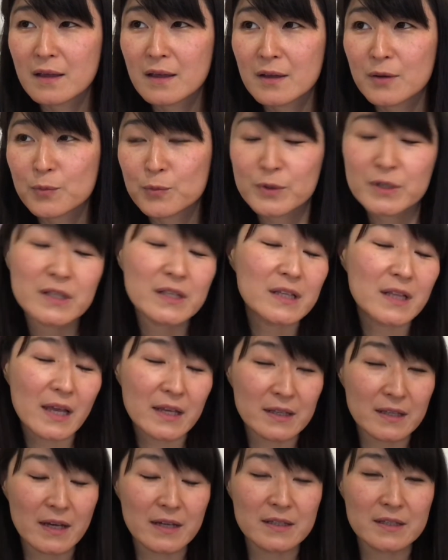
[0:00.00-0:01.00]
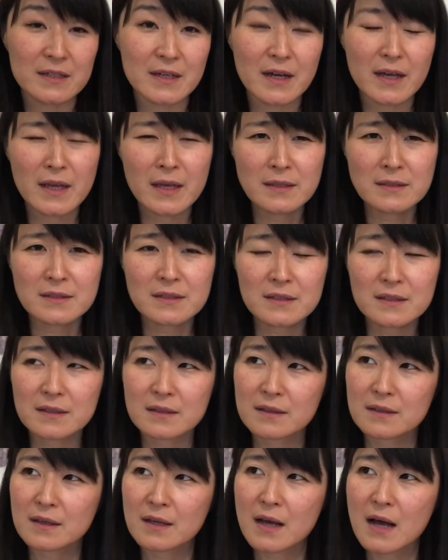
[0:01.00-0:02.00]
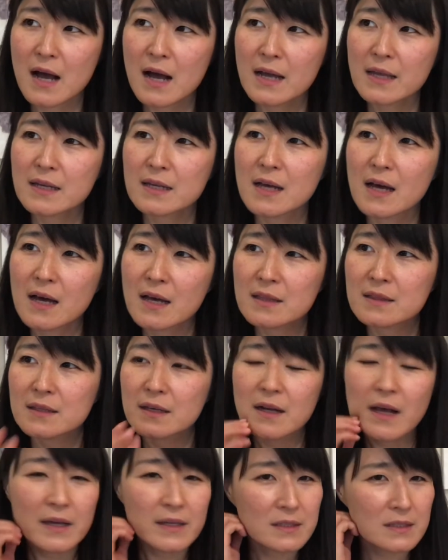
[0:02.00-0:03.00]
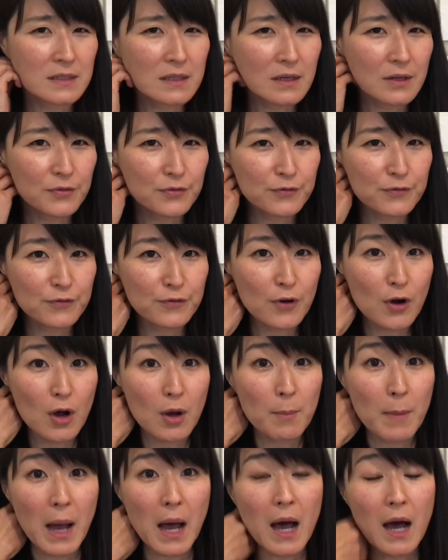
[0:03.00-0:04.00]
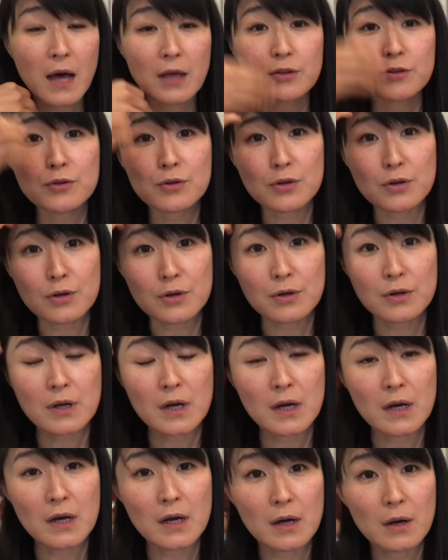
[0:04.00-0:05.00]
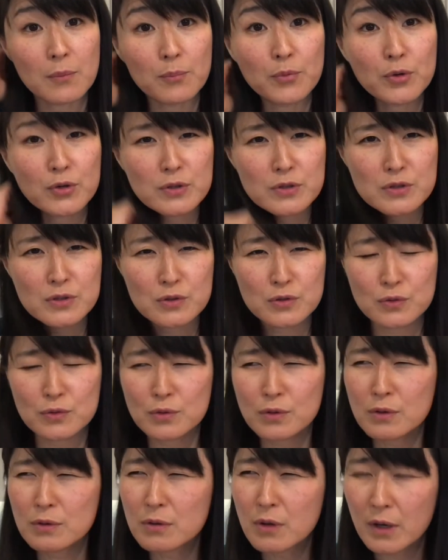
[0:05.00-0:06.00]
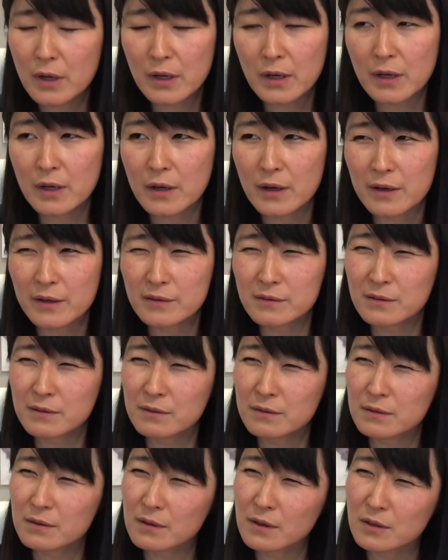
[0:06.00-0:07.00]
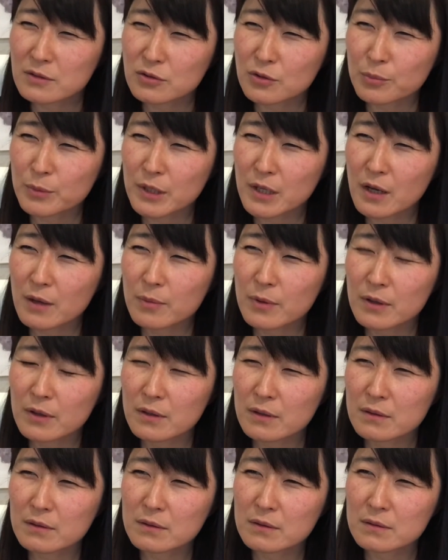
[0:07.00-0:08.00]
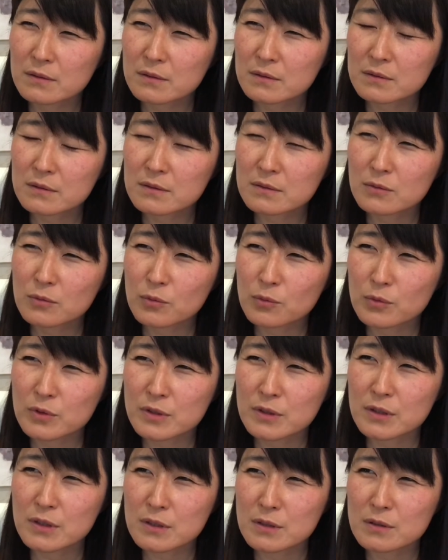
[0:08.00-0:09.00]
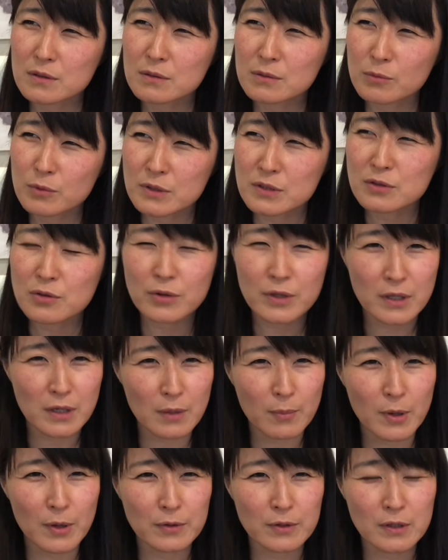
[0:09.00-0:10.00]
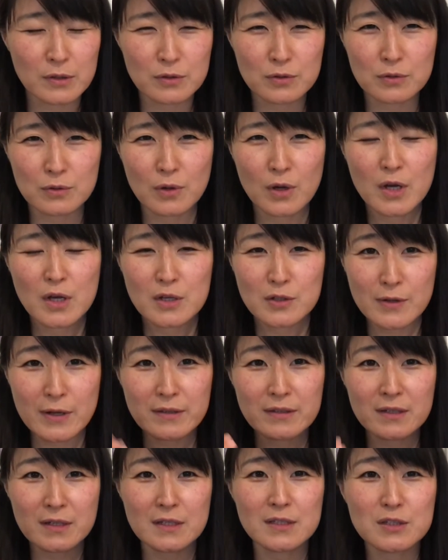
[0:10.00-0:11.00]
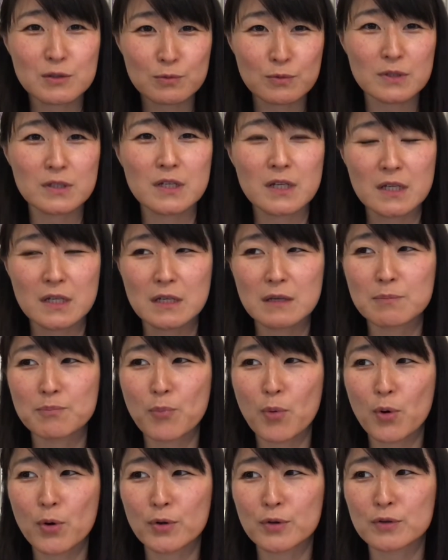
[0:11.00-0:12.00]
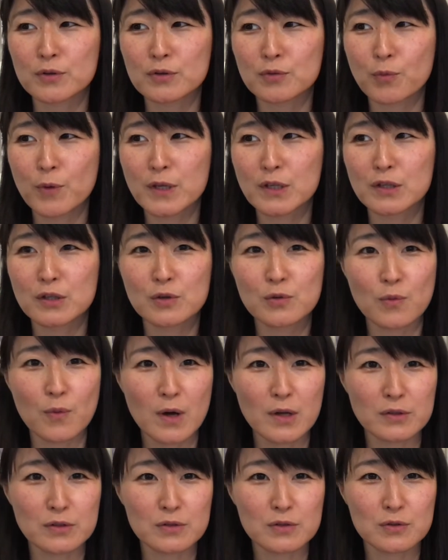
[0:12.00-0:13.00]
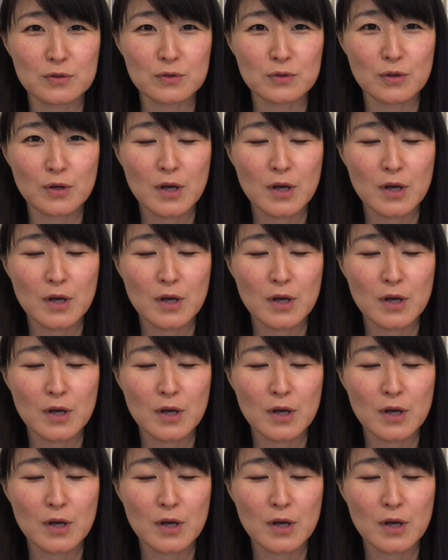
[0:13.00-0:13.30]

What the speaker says: really like the idea, and I got that idea from other books too. I think Atomic Habit, it was talking about that too. So I think it's really important when you want to